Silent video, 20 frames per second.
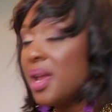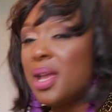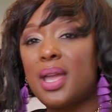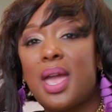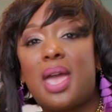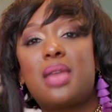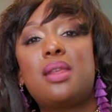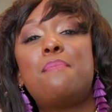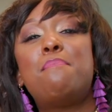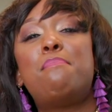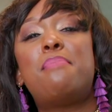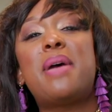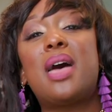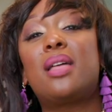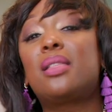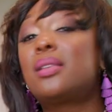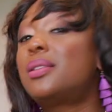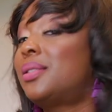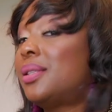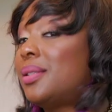It kind of
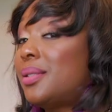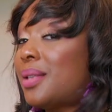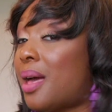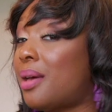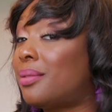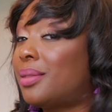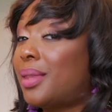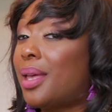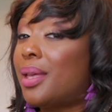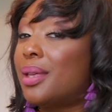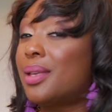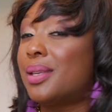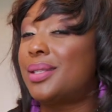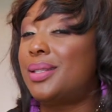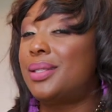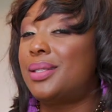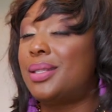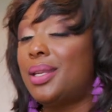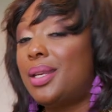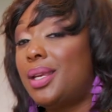balances out that
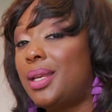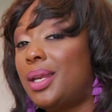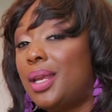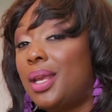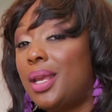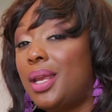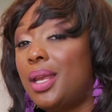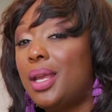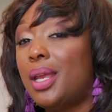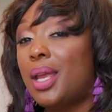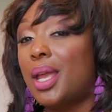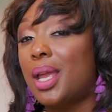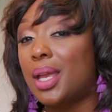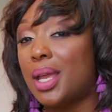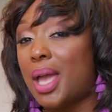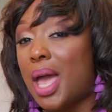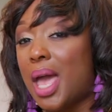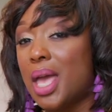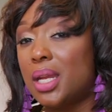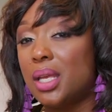acidity
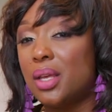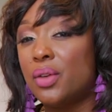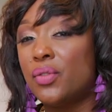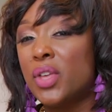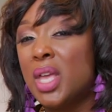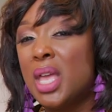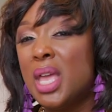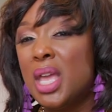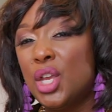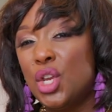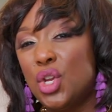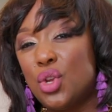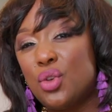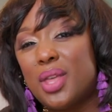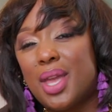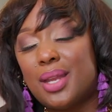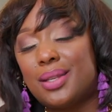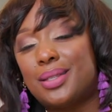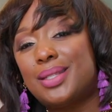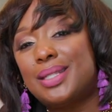and kind of, you know,
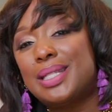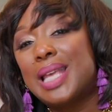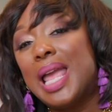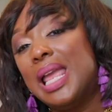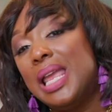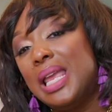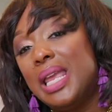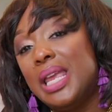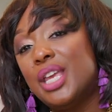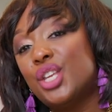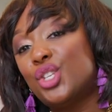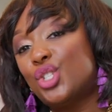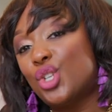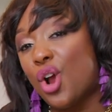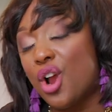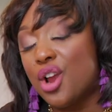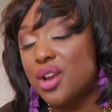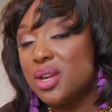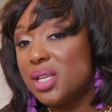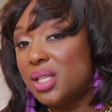that tangy and
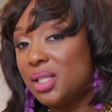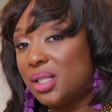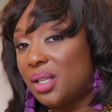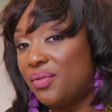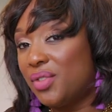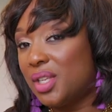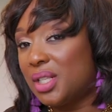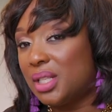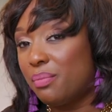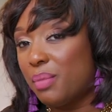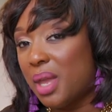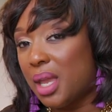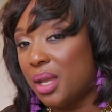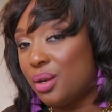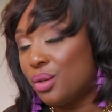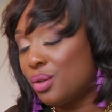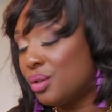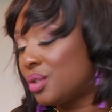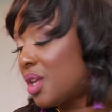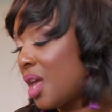tartness of the
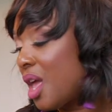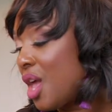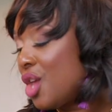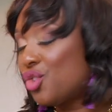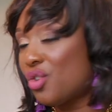tomatoes.